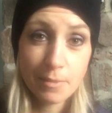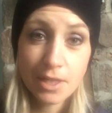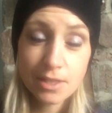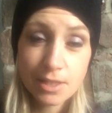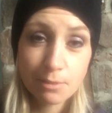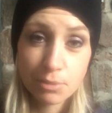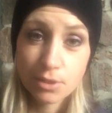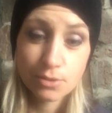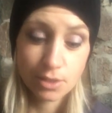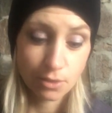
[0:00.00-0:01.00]
I mean, it's like
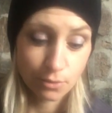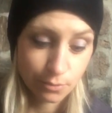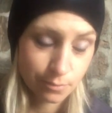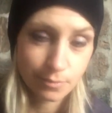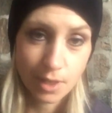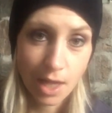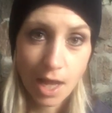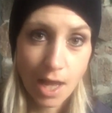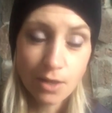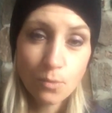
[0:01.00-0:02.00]
below zero.
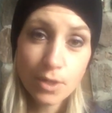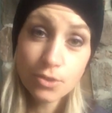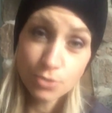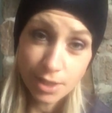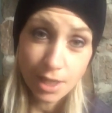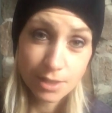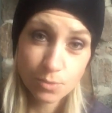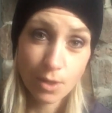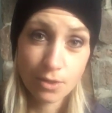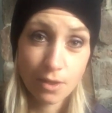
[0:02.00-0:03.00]
I don't want to drink
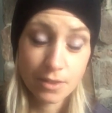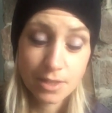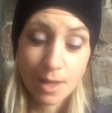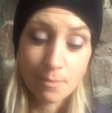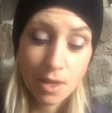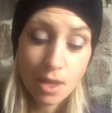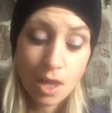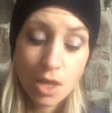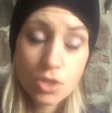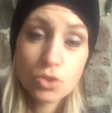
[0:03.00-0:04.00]
ice water all the time.
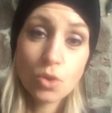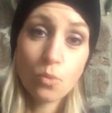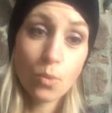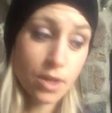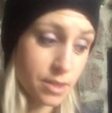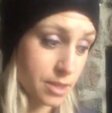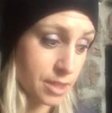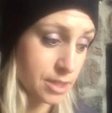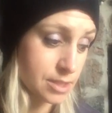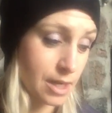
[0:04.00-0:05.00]
So, one of the
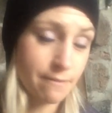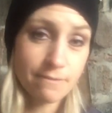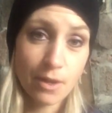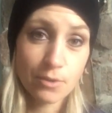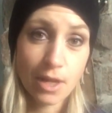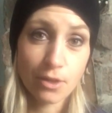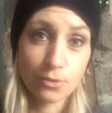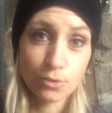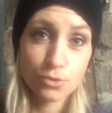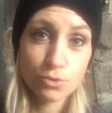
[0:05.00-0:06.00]
things that I found at our
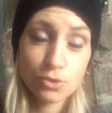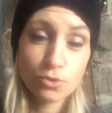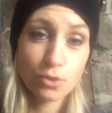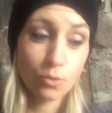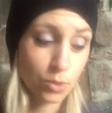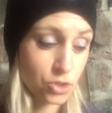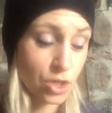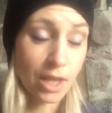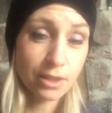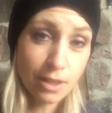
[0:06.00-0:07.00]
grocery store, which
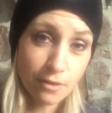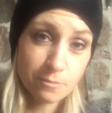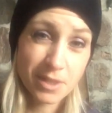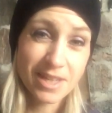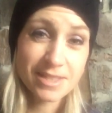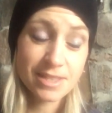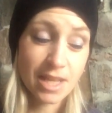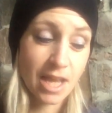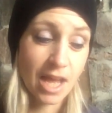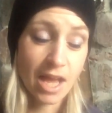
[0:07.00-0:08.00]
I love because
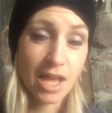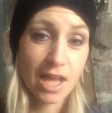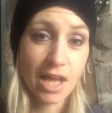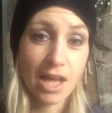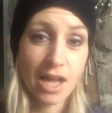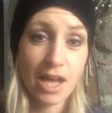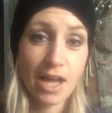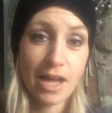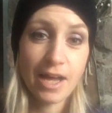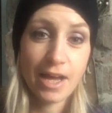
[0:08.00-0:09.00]

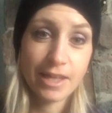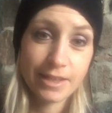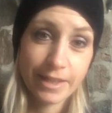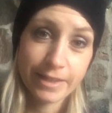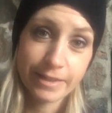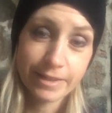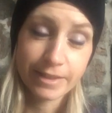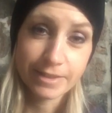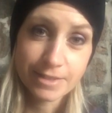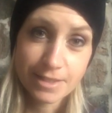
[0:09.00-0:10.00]
I like
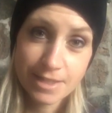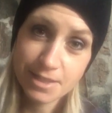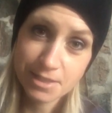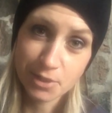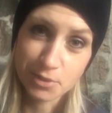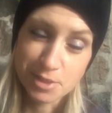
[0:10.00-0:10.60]
things that taste like